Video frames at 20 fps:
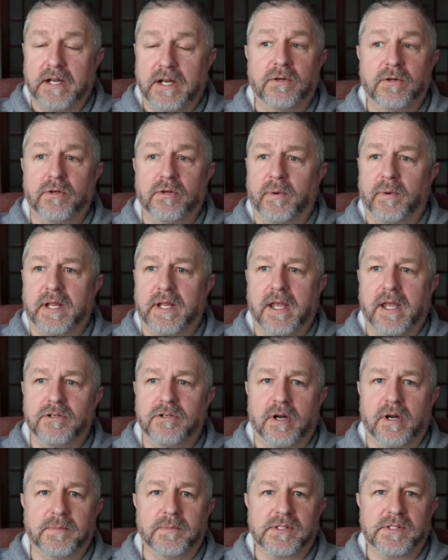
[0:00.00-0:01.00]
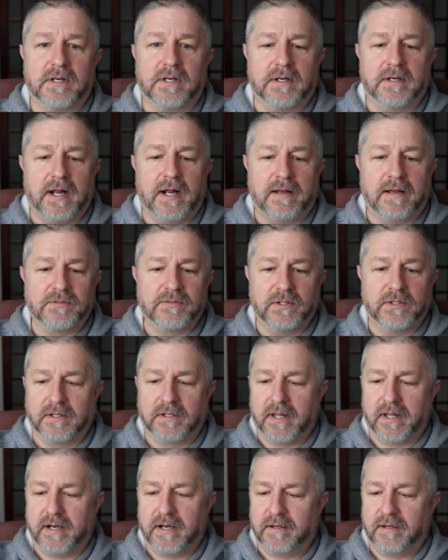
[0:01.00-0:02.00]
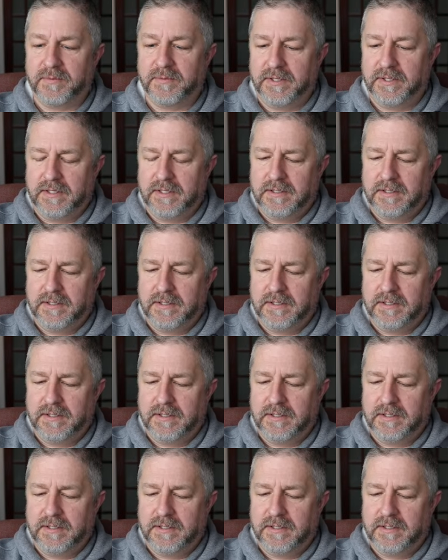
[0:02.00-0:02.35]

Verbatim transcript: I don't know what K-dramas are. I have to look that up.